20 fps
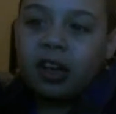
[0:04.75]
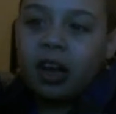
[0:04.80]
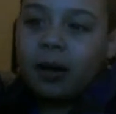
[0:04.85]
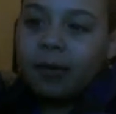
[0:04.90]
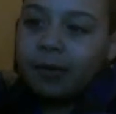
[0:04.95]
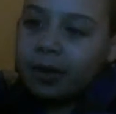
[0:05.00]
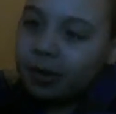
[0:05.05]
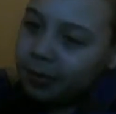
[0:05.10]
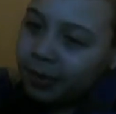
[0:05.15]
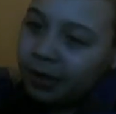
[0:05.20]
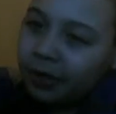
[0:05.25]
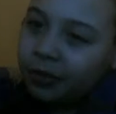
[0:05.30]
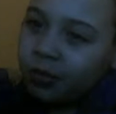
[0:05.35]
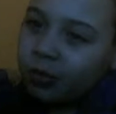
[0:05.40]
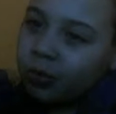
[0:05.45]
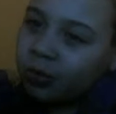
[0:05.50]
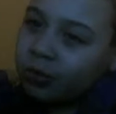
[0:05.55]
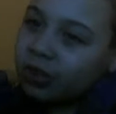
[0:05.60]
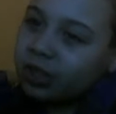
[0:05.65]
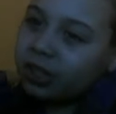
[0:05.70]
I'm in my
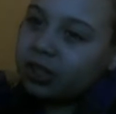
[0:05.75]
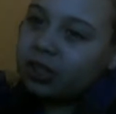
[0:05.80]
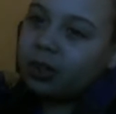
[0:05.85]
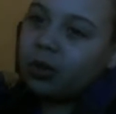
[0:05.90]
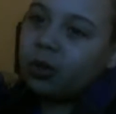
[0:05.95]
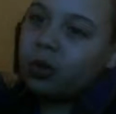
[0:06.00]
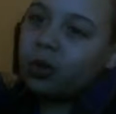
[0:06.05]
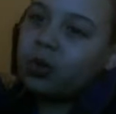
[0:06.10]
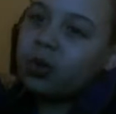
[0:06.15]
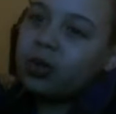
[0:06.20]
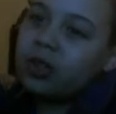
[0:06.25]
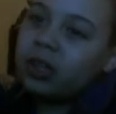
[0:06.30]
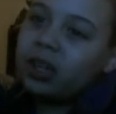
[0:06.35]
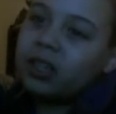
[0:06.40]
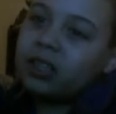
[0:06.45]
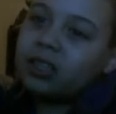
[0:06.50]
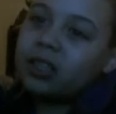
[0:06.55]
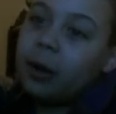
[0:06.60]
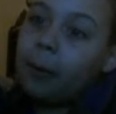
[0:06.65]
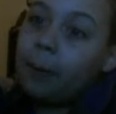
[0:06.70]
room to tell you
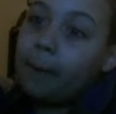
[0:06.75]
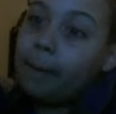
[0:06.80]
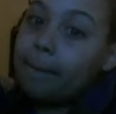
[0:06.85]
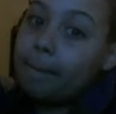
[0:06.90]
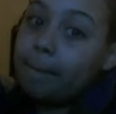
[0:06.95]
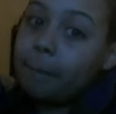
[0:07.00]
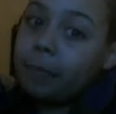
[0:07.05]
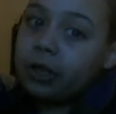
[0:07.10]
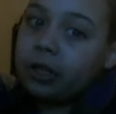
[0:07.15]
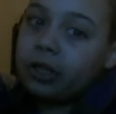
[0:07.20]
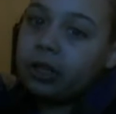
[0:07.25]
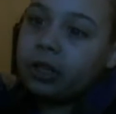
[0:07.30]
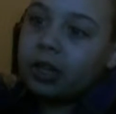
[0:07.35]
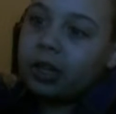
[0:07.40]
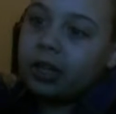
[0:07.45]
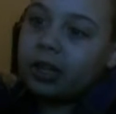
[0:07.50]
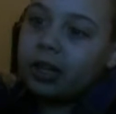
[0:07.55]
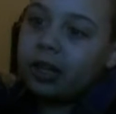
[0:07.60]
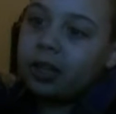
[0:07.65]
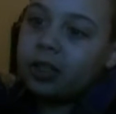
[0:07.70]
guys a big
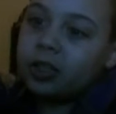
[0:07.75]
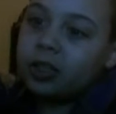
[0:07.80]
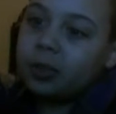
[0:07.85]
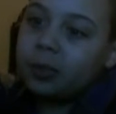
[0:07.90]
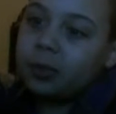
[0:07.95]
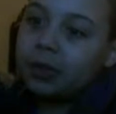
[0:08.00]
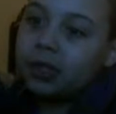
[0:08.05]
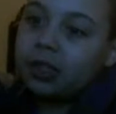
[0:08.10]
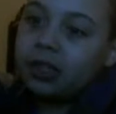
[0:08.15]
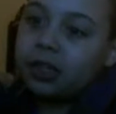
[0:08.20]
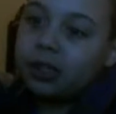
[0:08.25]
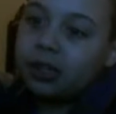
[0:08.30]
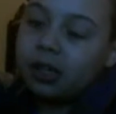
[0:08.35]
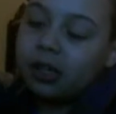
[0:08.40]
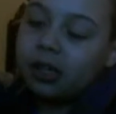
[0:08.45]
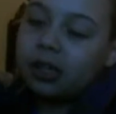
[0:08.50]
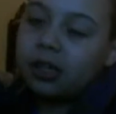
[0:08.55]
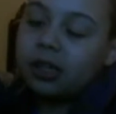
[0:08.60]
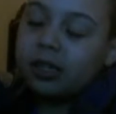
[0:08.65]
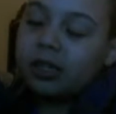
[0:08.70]
announcement.
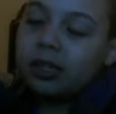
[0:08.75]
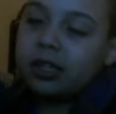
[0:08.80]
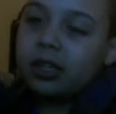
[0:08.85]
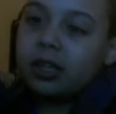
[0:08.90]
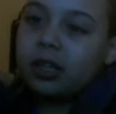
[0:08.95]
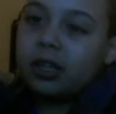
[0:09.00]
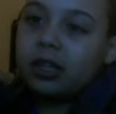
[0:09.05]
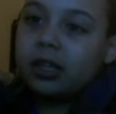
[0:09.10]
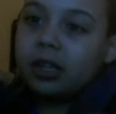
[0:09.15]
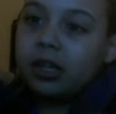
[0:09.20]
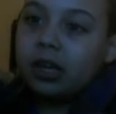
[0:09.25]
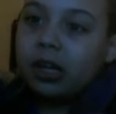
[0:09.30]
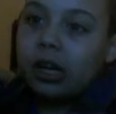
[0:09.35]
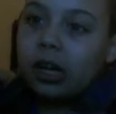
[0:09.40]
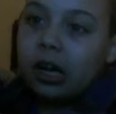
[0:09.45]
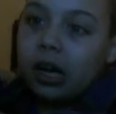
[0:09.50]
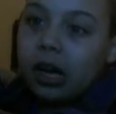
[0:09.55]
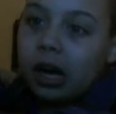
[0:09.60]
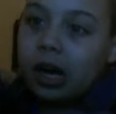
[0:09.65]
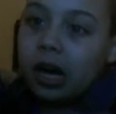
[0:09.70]

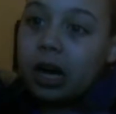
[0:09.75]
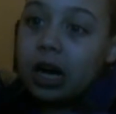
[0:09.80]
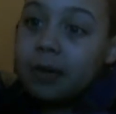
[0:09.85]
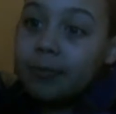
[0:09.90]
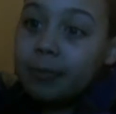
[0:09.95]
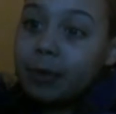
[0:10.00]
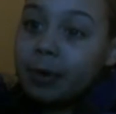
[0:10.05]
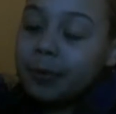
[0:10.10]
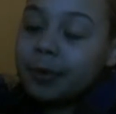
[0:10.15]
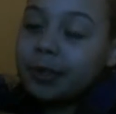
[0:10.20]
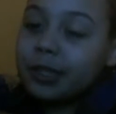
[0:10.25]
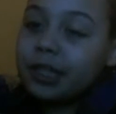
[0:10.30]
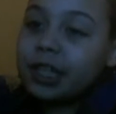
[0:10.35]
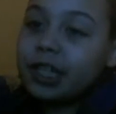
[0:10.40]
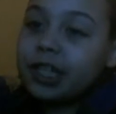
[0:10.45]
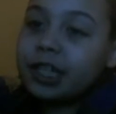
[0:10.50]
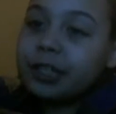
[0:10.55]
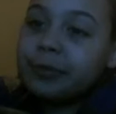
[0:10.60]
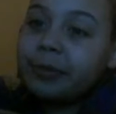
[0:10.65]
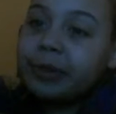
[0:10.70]
I am gonna be
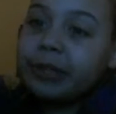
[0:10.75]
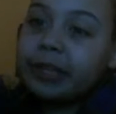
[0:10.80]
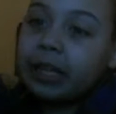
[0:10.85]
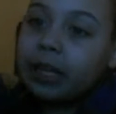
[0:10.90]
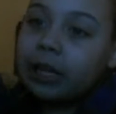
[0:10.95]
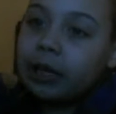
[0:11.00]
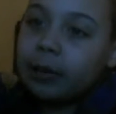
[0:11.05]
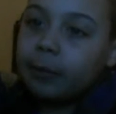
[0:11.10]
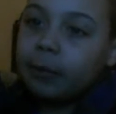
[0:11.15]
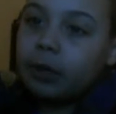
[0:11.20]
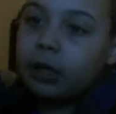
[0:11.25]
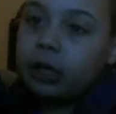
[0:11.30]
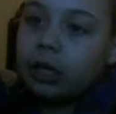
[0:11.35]
changing my name.